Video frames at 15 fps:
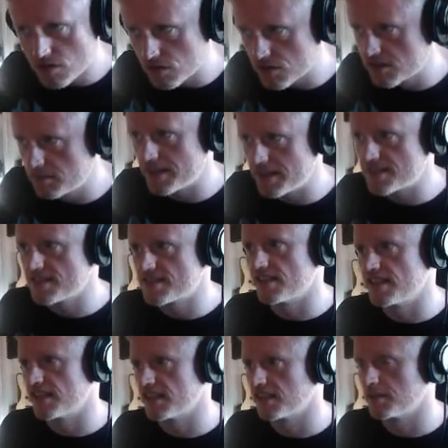automated,
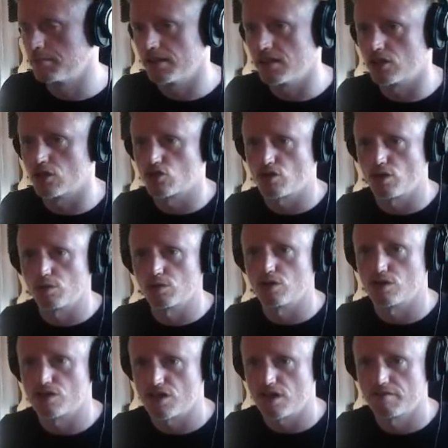and then the complete control
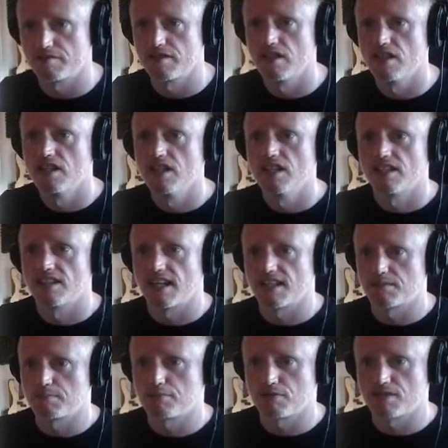cut off,
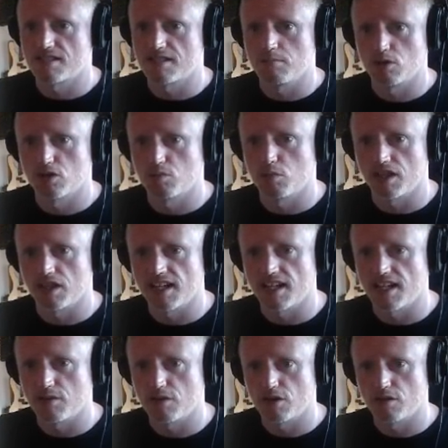that's pretty much what you're
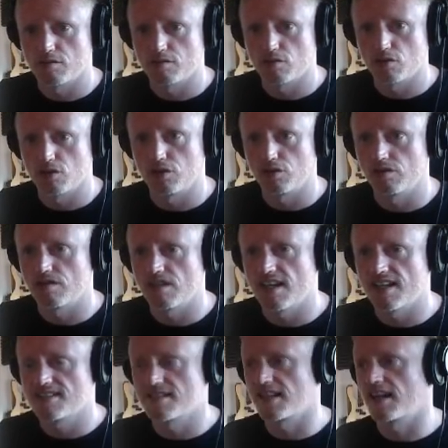hearing overall
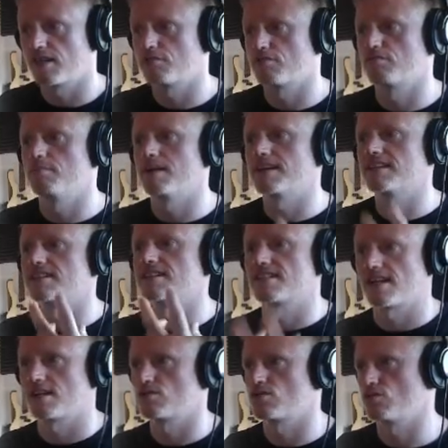there to kind of make the
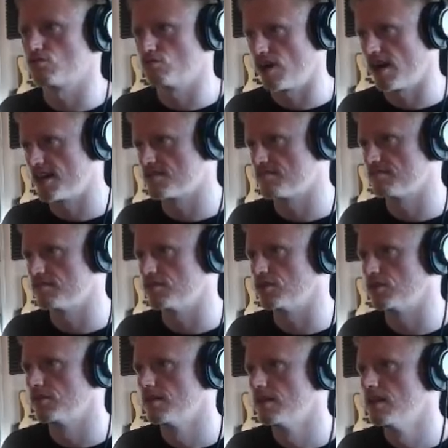sound sort of rise and
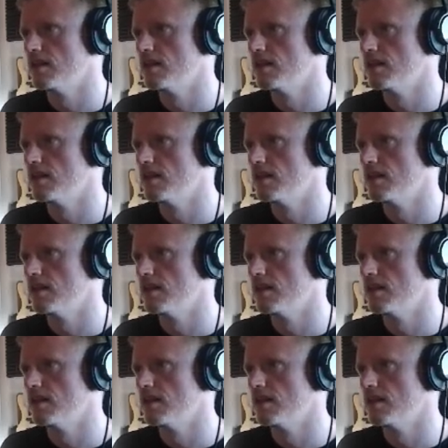fall.